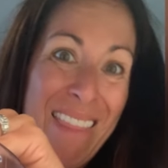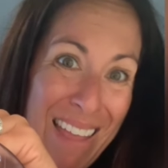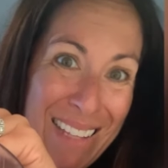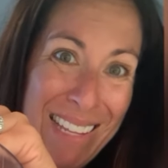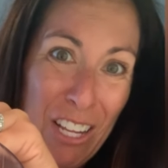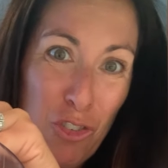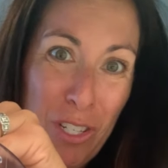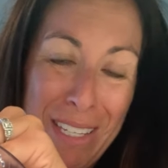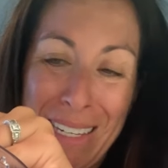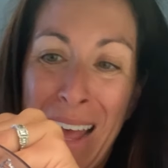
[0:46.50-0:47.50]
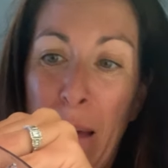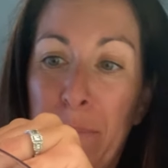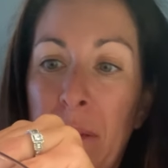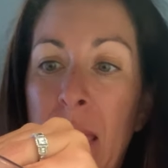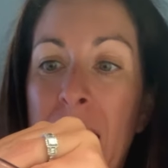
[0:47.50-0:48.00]
that's extra step.
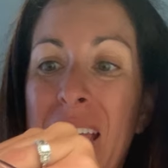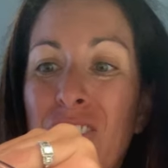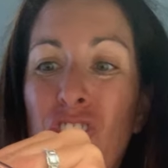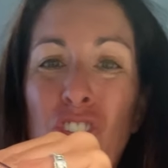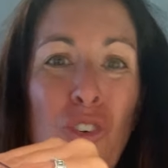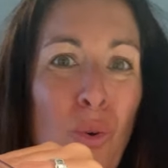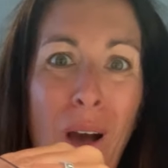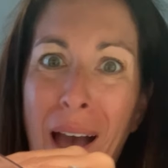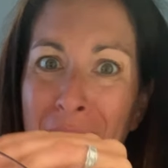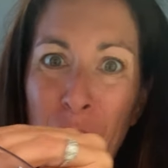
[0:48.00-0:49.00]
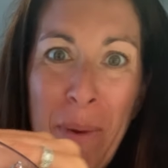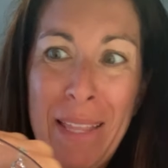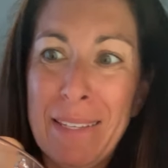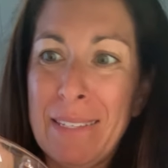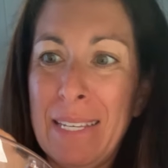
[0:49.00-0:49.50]
And 2, I don't
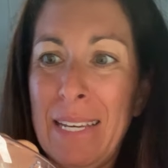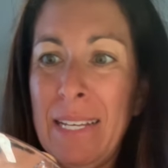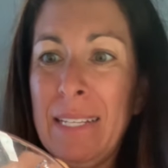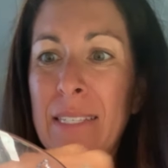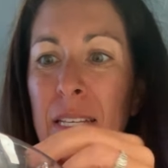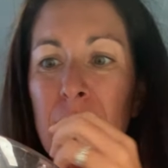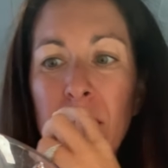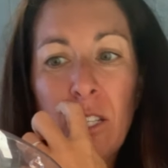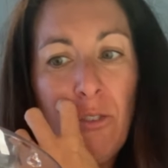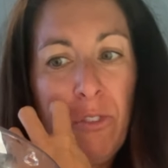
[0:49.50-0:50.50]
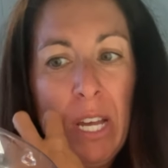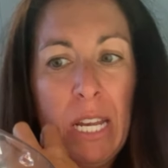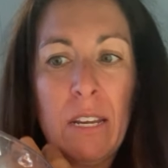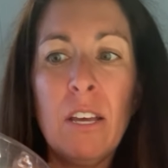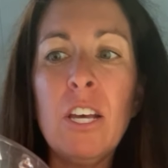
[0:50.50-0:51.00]
mind the seeds. This is so
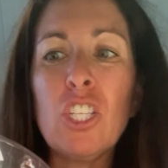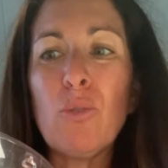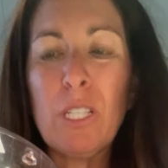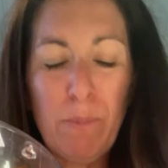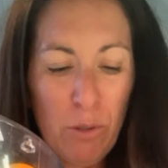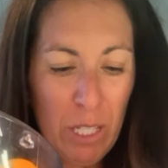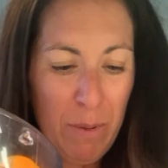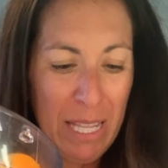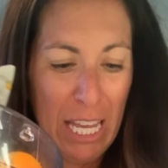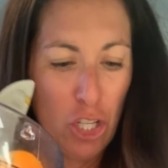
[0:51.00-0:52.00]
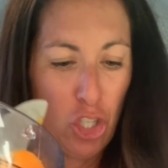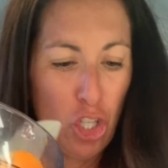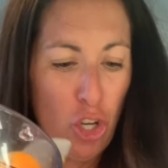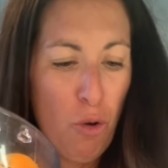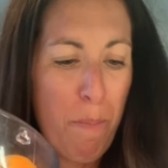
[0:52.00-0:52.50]
fun. So it's supposed to be like
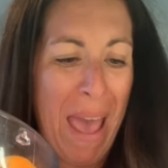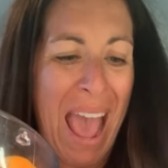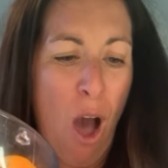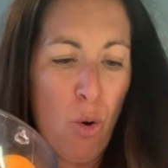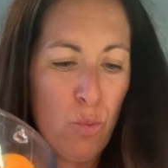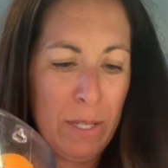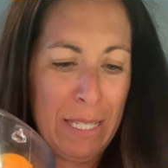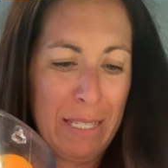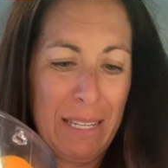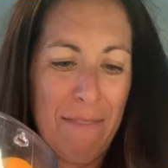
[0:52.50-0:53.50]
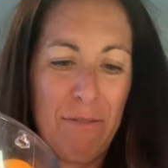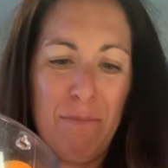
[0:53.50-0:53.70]
2 pounds of